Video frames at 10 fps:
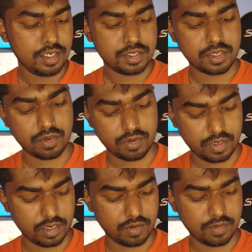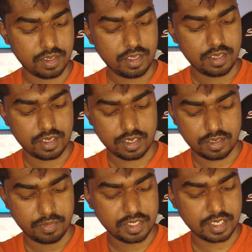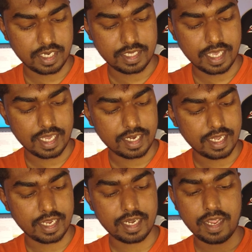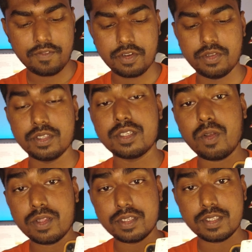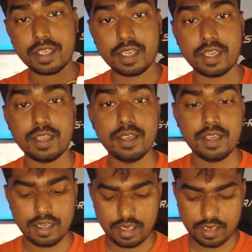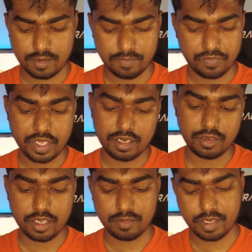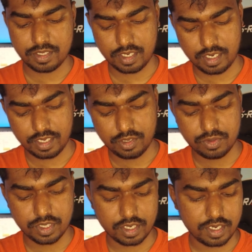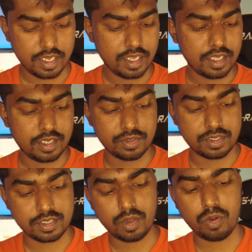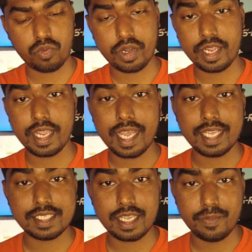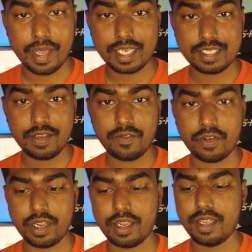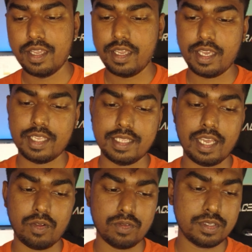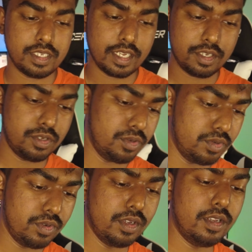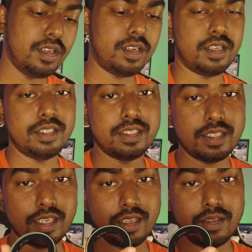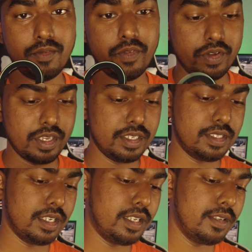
So you know, basically that. And after you install this thing, then you can basically use this whole ring as a MagSafe ring, and that'll stick to this thing very easily.